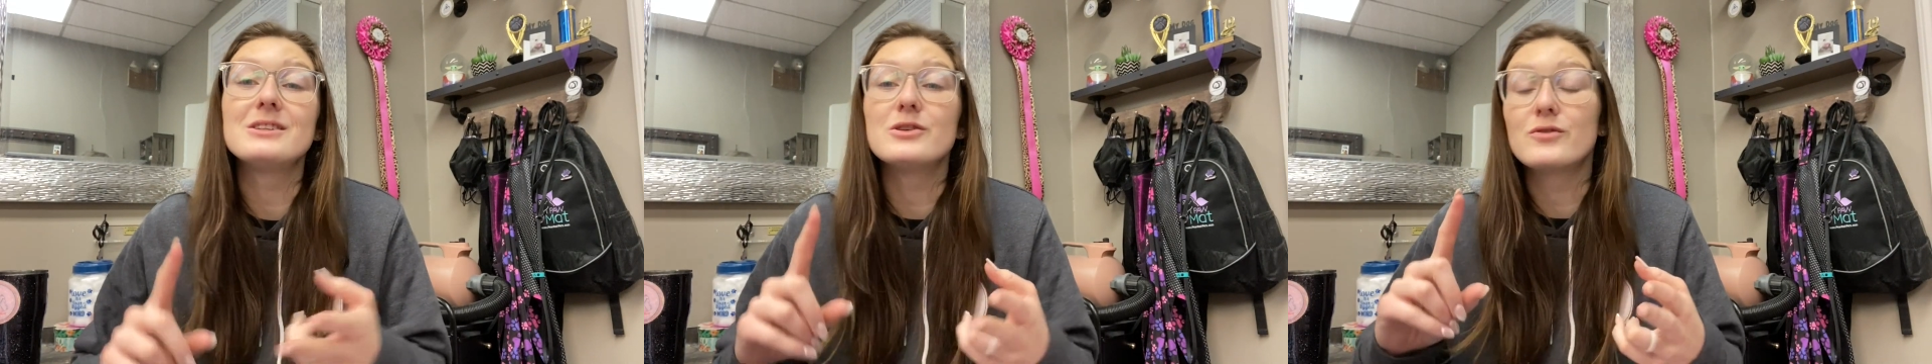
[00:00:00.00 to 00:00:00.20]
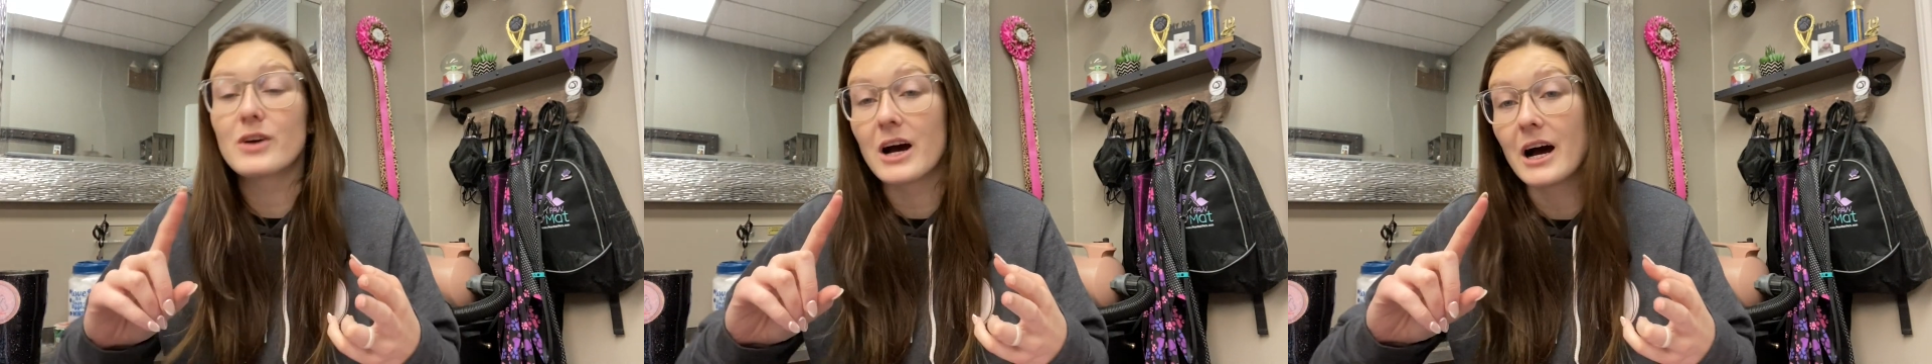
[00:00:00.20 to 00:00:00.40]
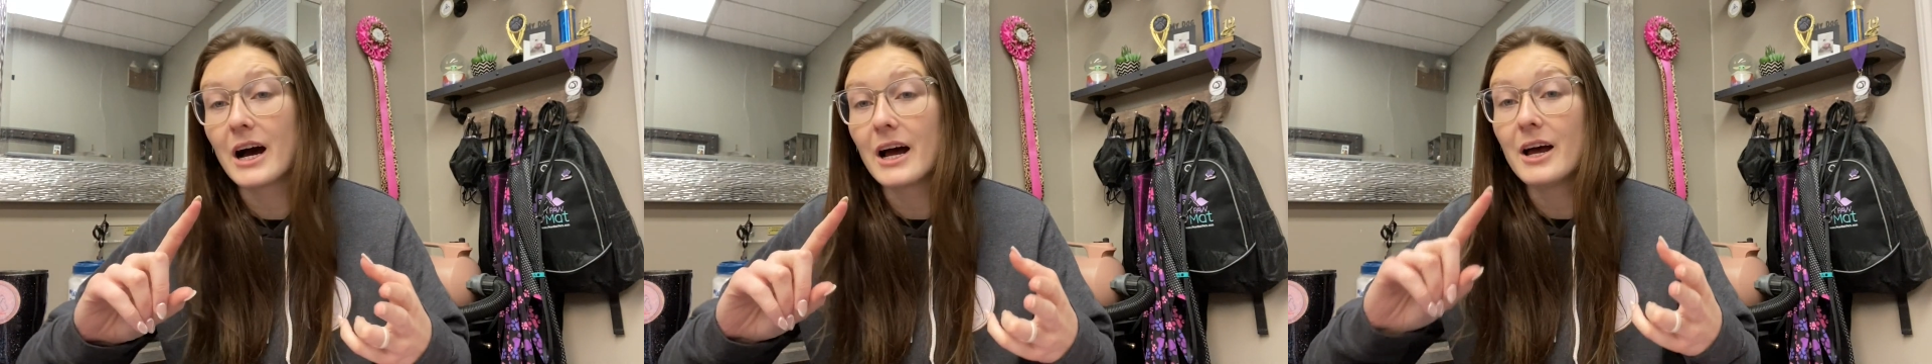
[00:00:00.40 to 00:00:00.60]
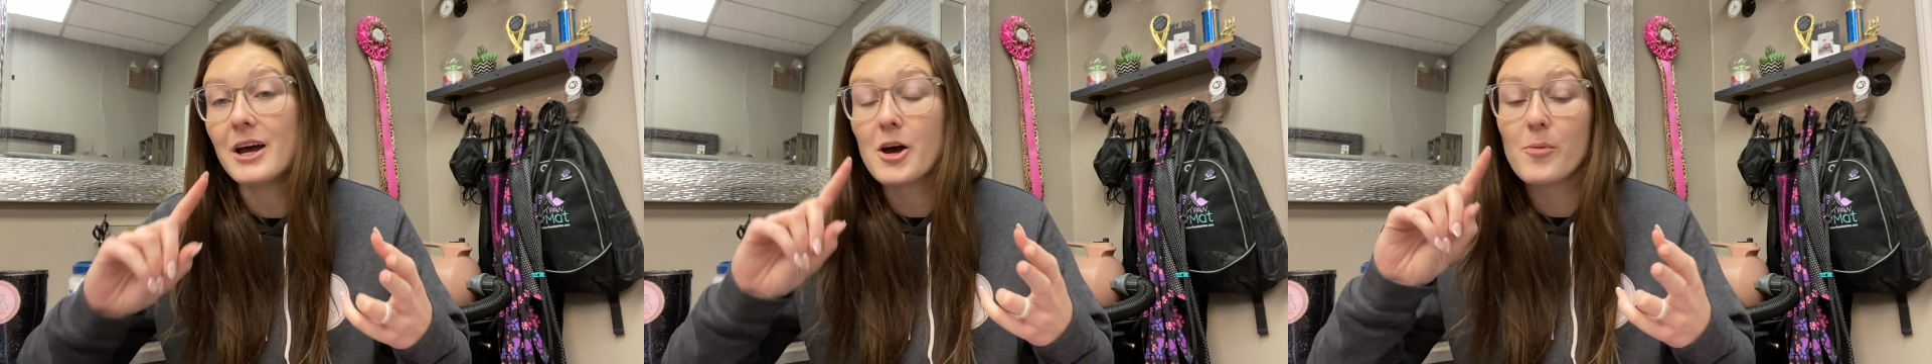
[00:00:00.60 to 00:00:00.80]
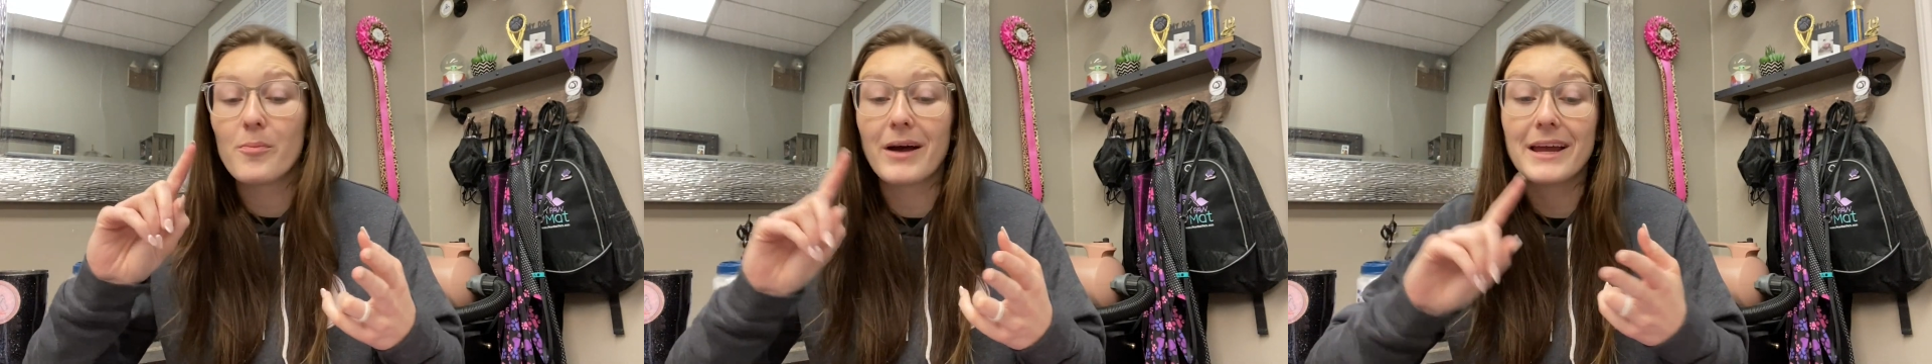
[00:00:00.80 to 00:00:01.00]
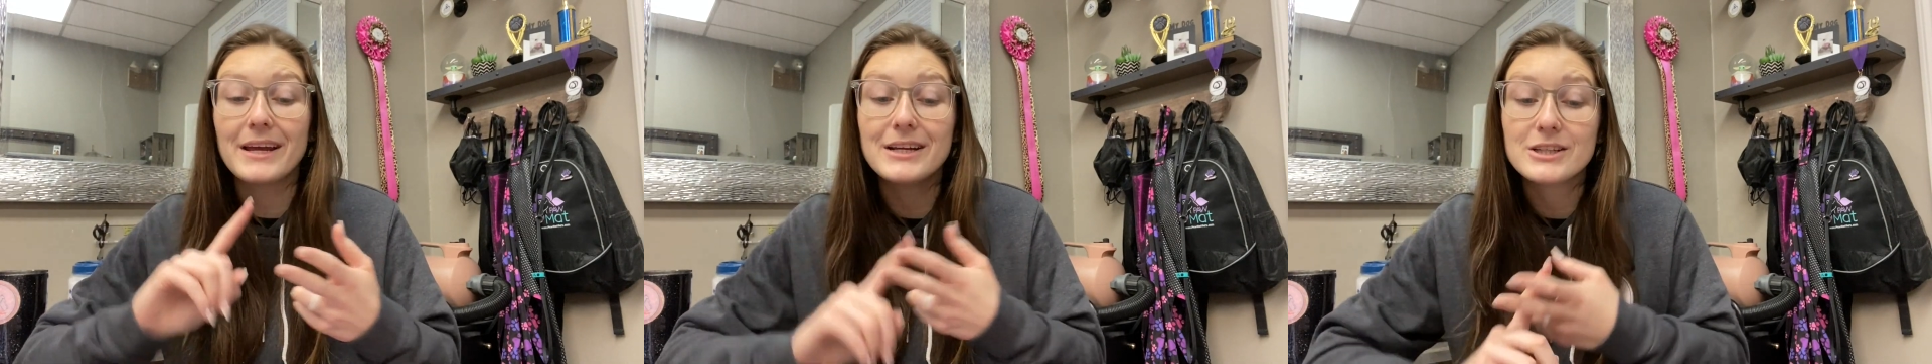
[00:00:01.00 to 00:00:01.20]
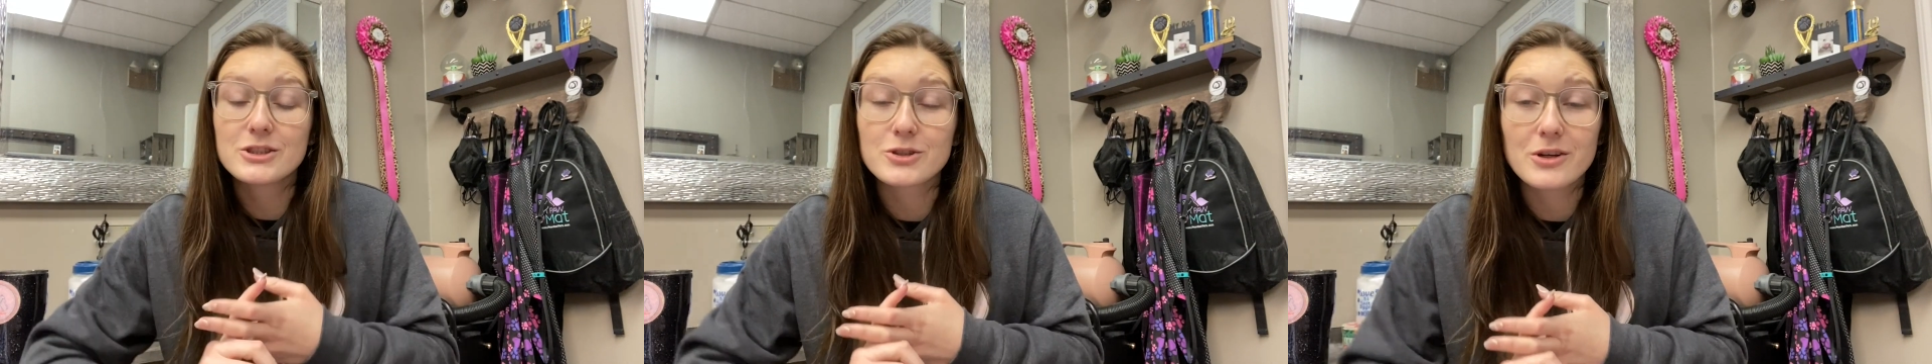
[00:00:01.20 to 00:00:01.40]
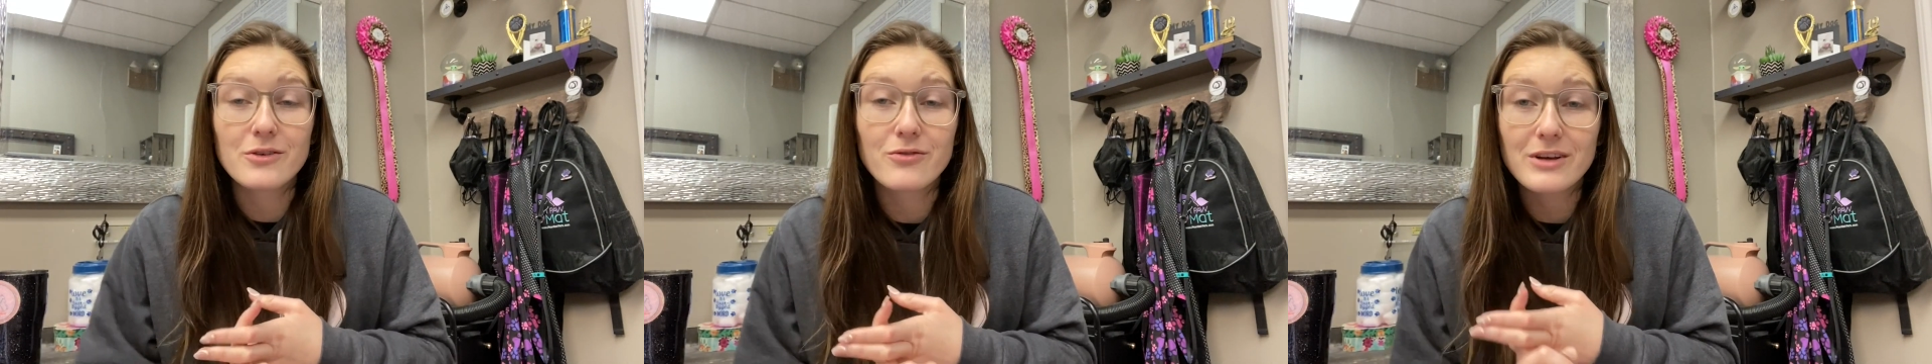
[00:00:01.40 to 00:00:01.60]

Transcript: you've got my entry